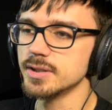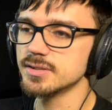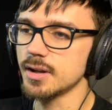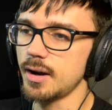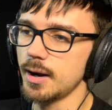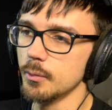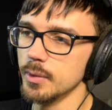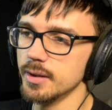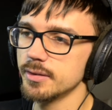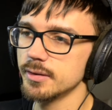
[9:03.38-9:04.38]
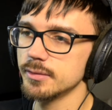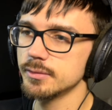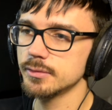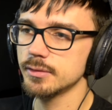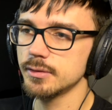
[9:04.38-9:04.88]
we start out with
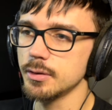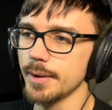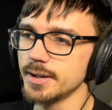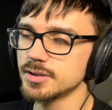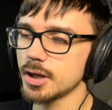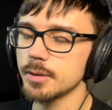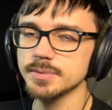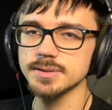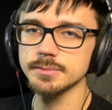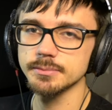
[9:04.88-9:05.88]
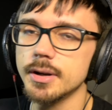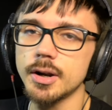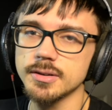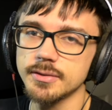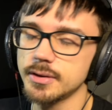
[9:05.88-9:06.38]
2 A sharps, an
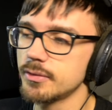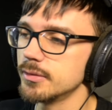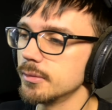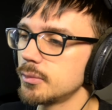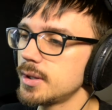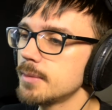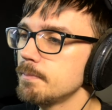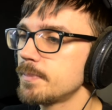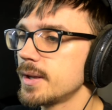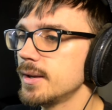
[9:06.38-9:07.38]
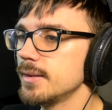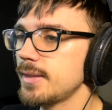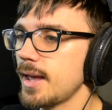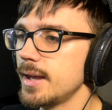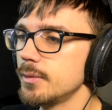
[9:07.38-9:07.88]
octave difference between them.
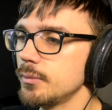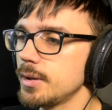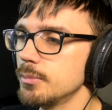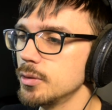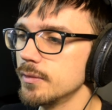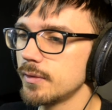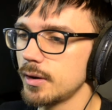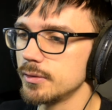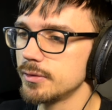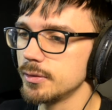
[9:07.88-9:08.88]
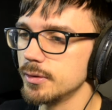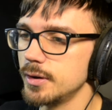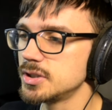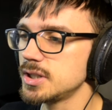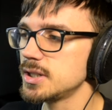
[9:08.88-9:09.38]
Then we move on to the
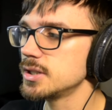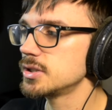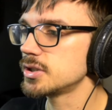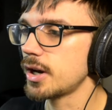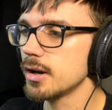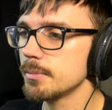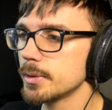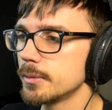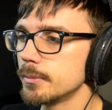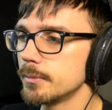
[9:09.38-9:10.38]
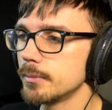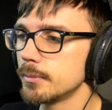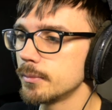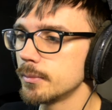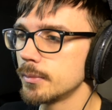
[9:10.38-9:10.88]
G sharp.
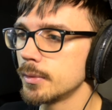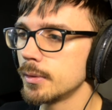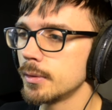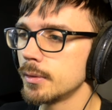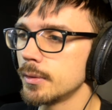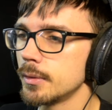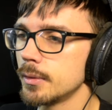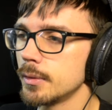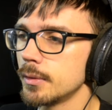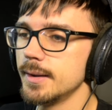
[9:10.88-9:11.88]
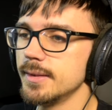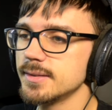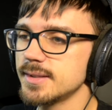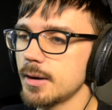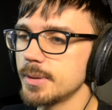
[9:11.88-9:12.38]
And
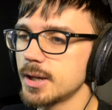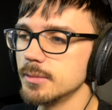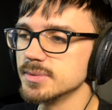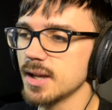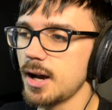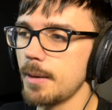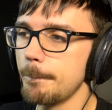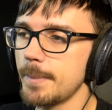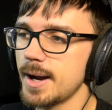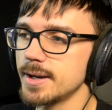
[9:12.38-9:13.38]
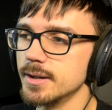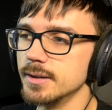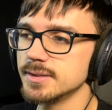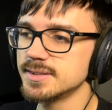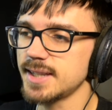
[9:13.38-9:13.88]
this now becomes our
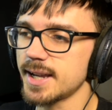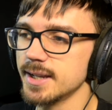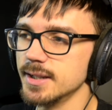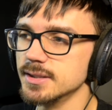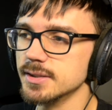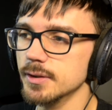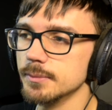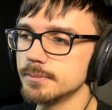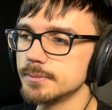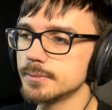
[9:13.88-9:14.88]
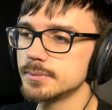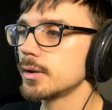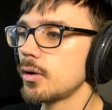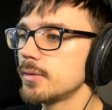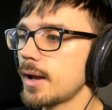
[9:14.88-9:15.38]
minor second interval.
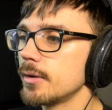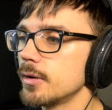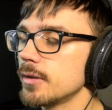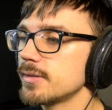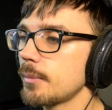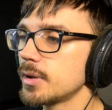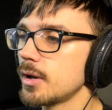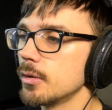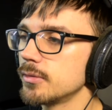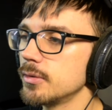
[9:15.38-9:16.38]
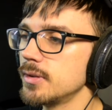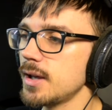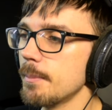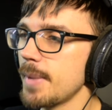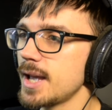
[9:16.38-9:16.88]
Going down another step, we go to
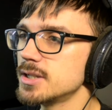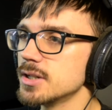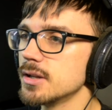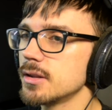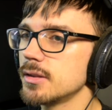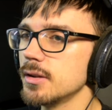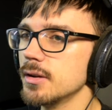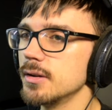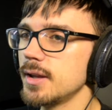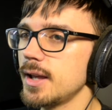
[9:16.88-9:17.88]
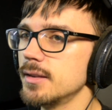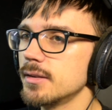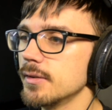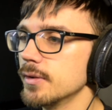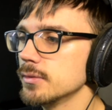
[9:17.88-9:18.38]
the major third
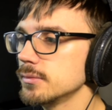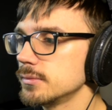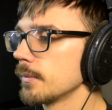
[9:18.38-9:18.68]
interval.